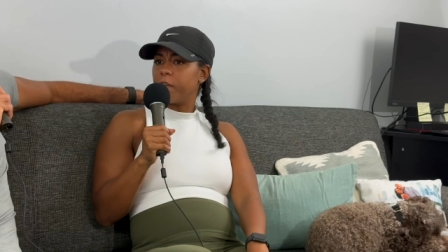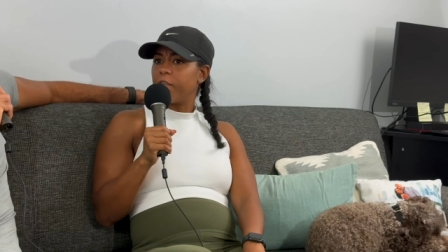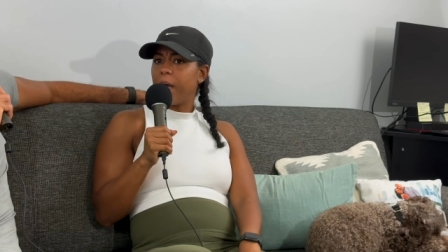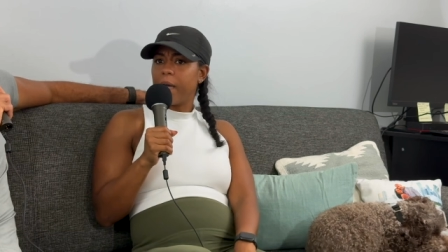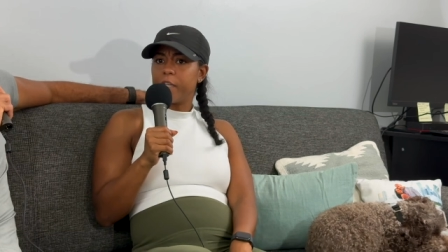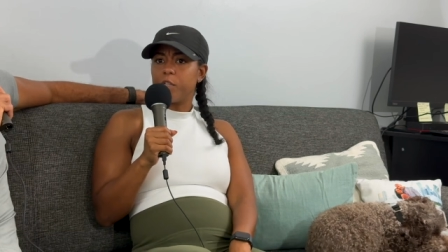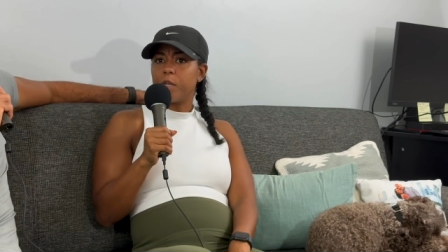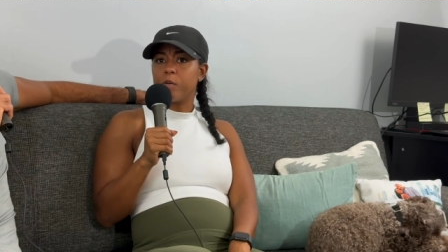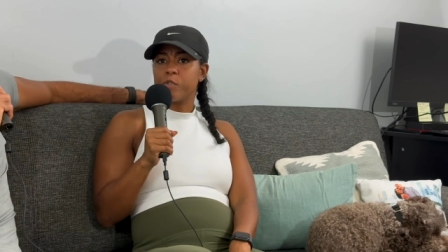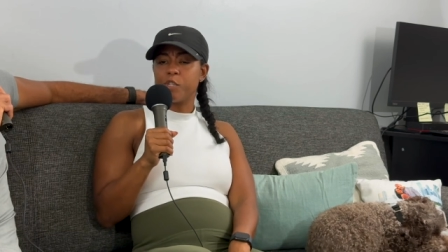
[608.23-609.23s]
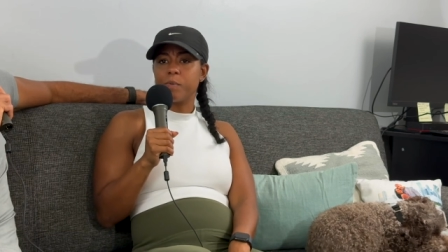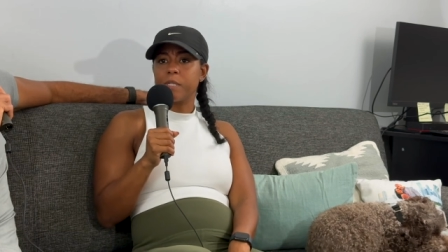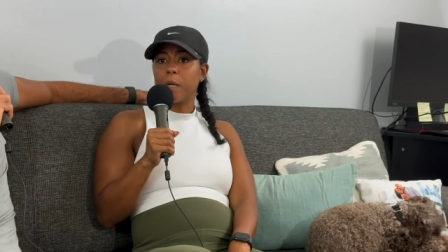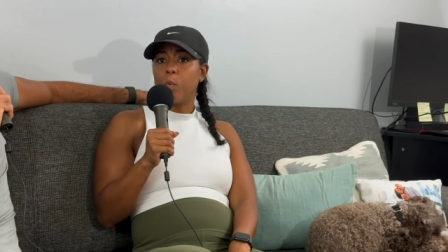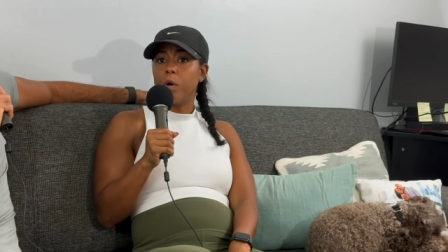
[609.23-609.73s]
fine, you know. And she was
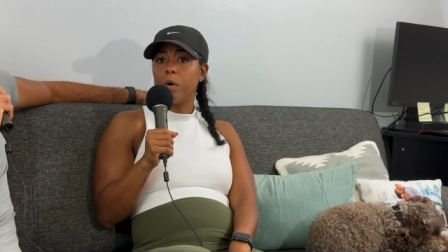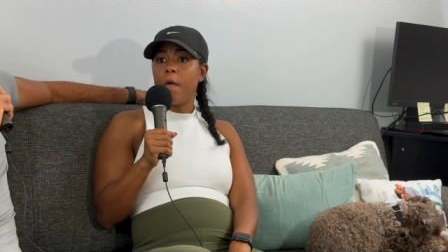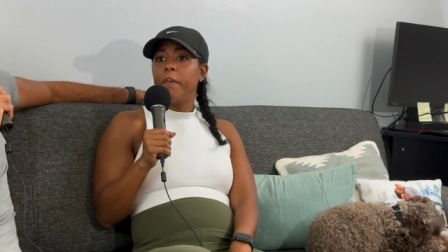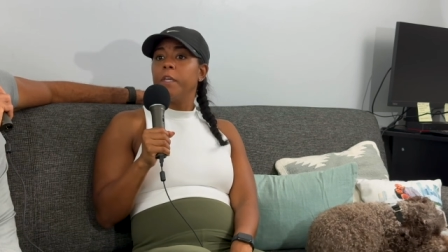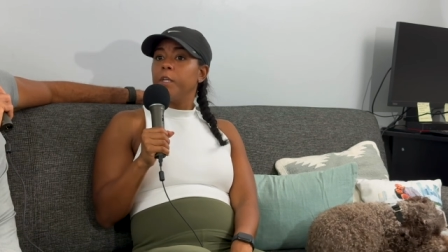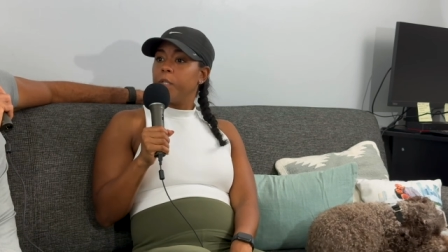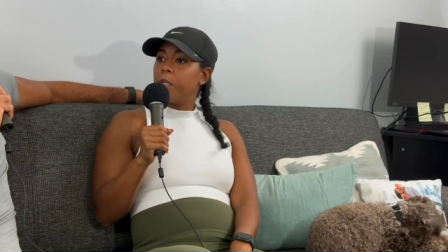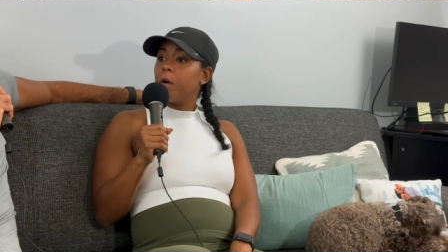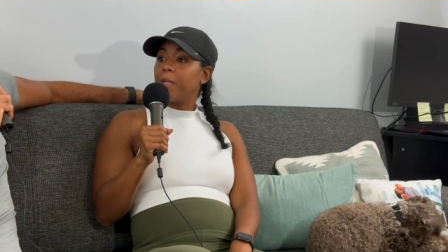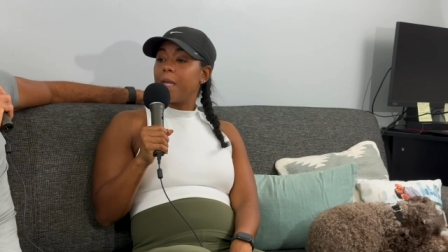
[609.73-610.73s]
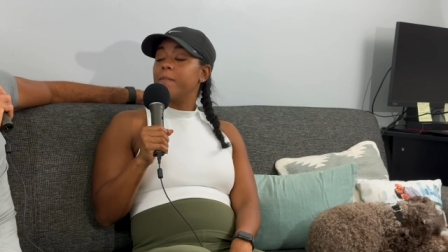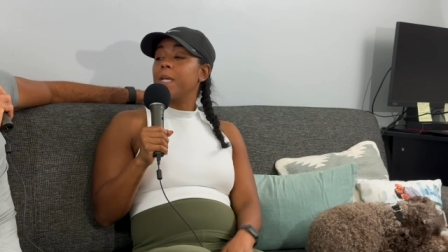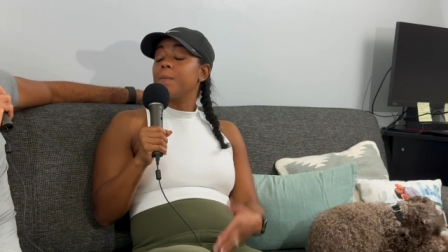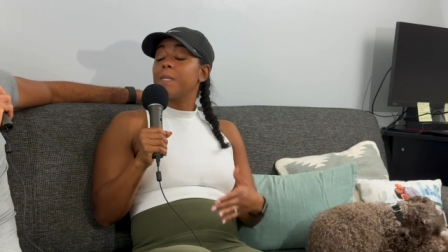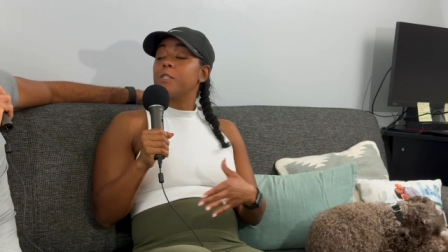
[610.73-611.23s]
like, well, you know, a lot of
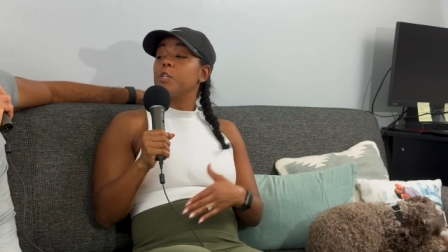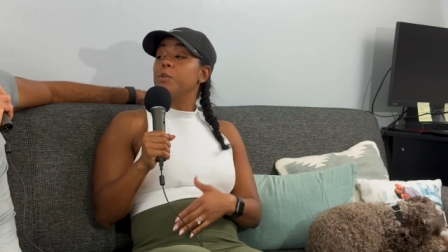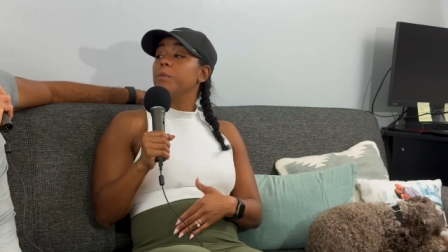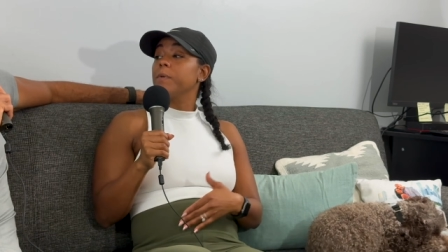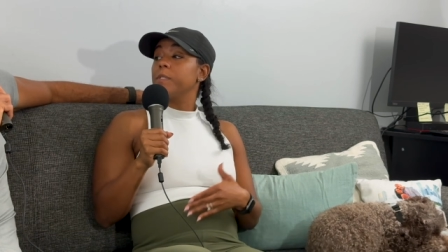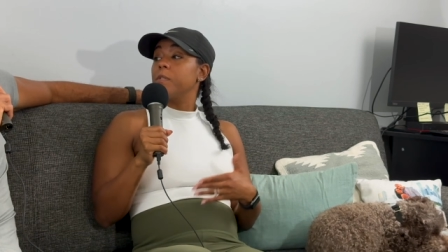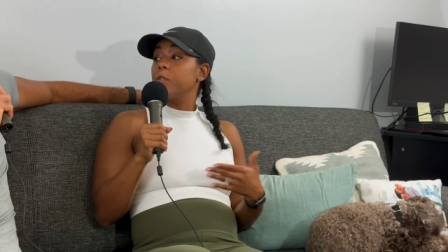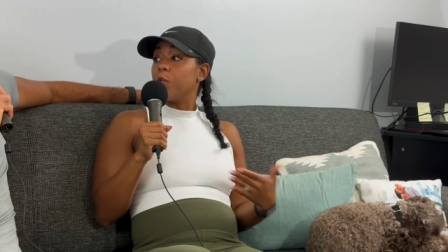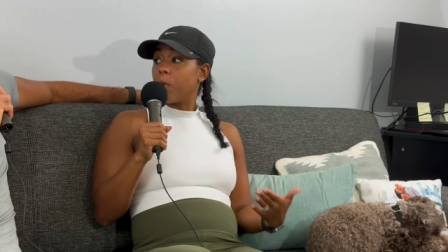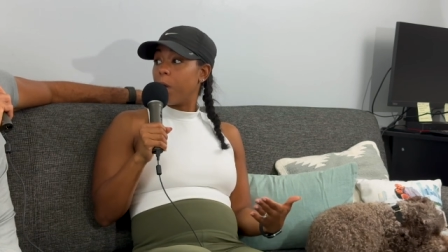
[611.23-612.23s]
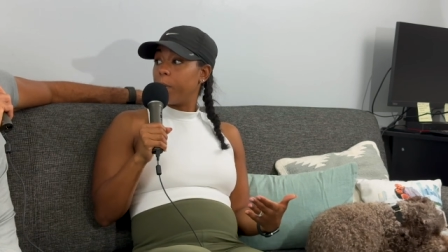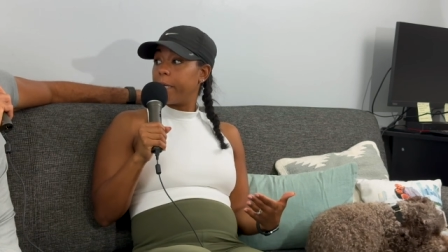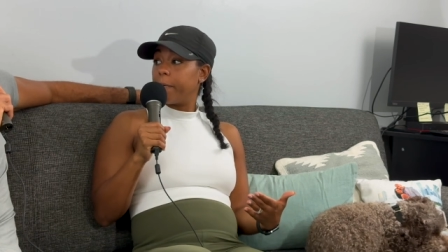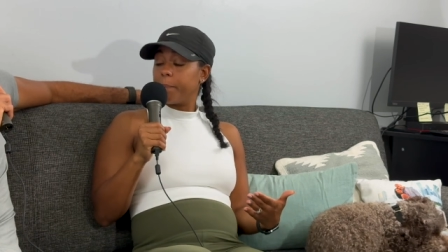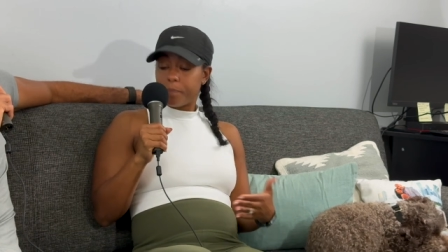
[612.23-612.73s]
times as the uterus is
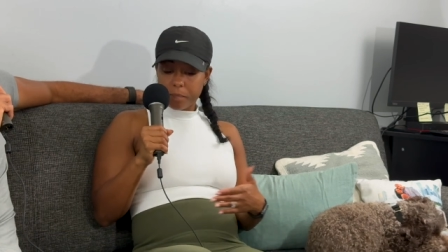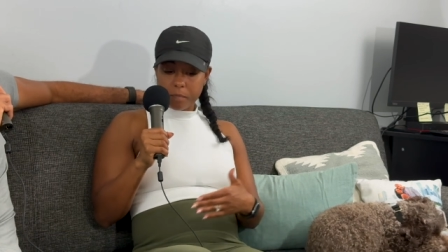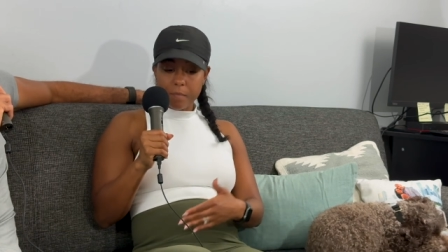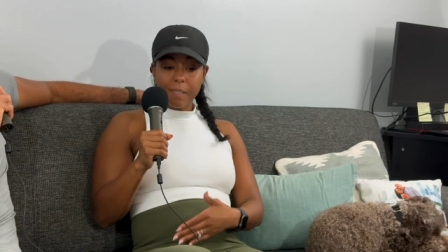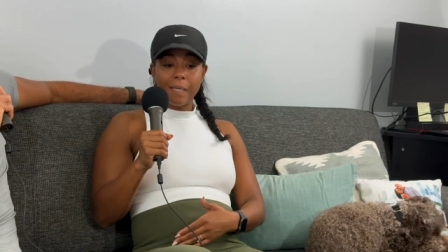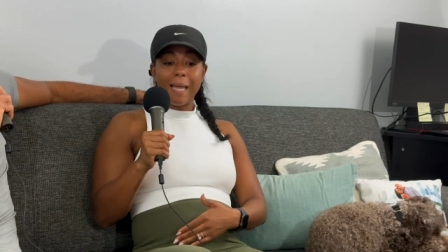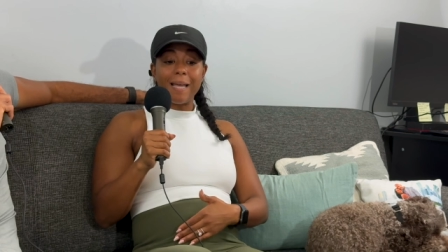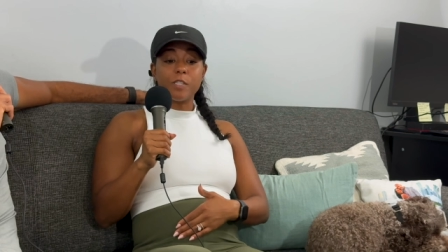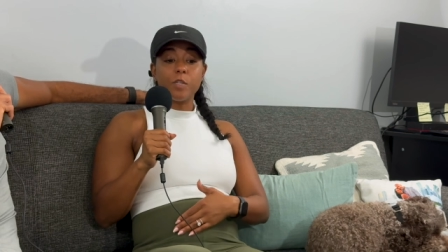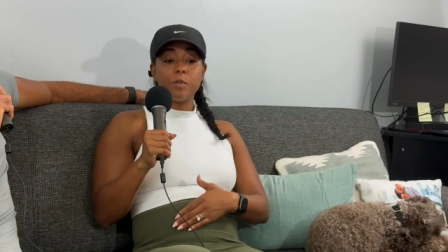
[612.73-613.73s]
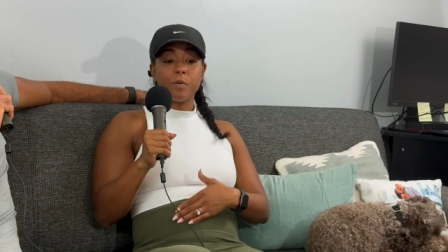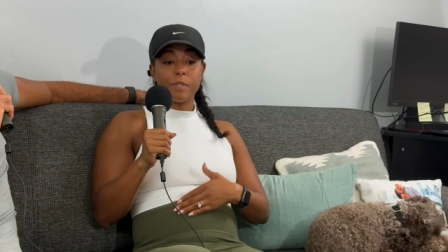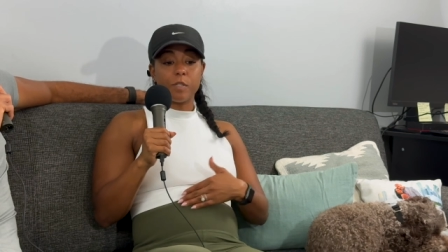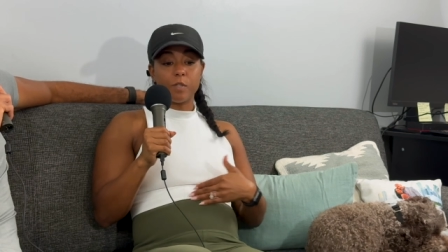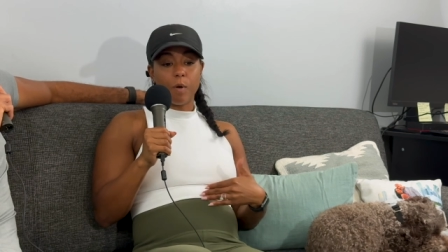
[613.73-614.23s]
growing, as the
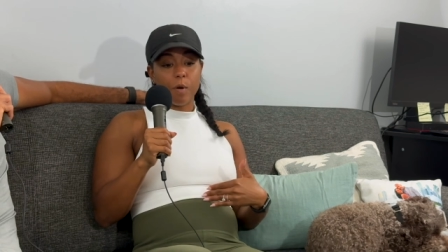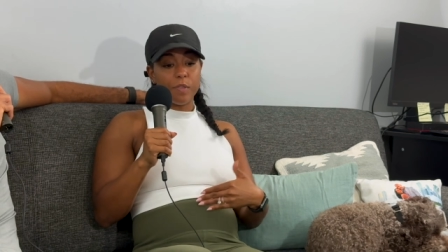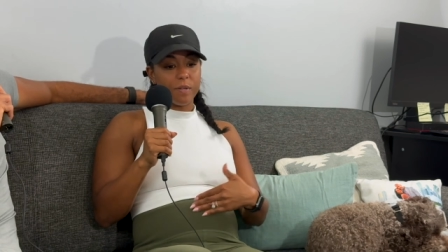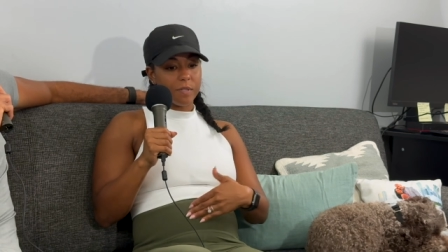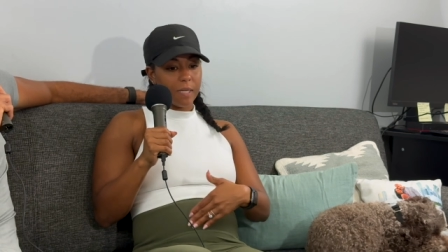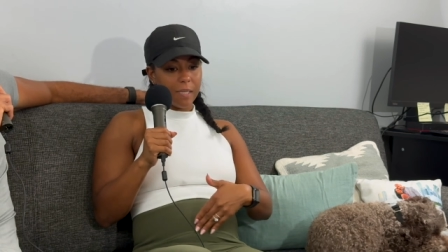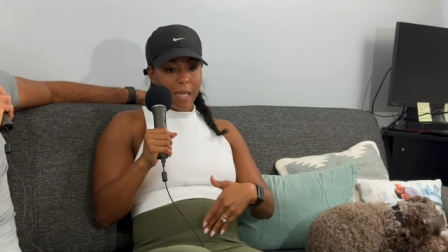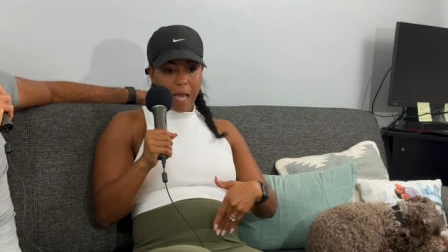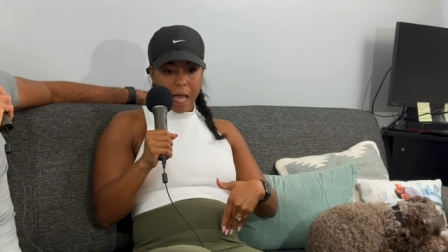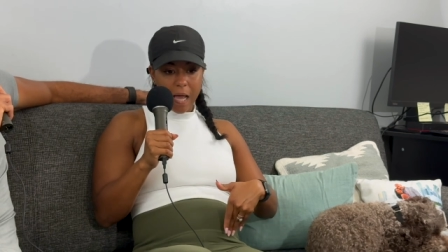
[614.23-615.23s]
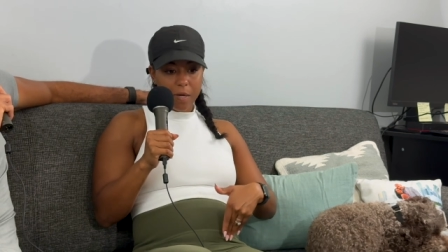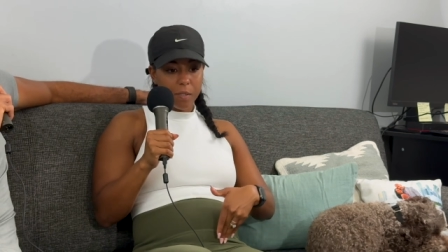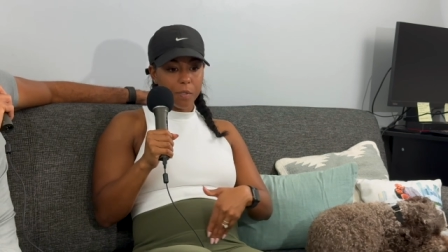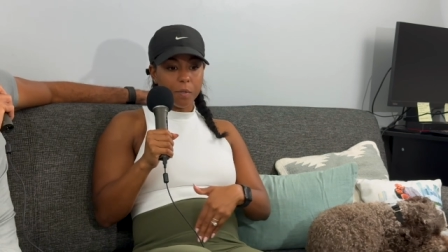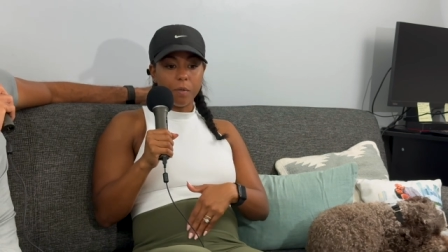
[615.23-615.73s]
uterus is growing, there's a lot
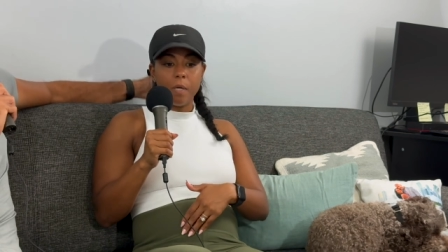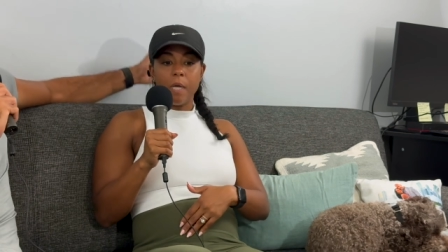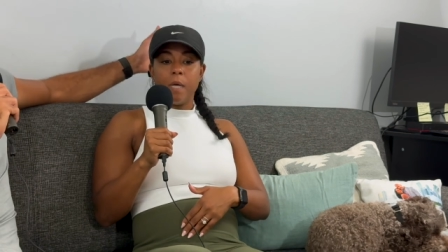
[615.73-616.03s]
of little.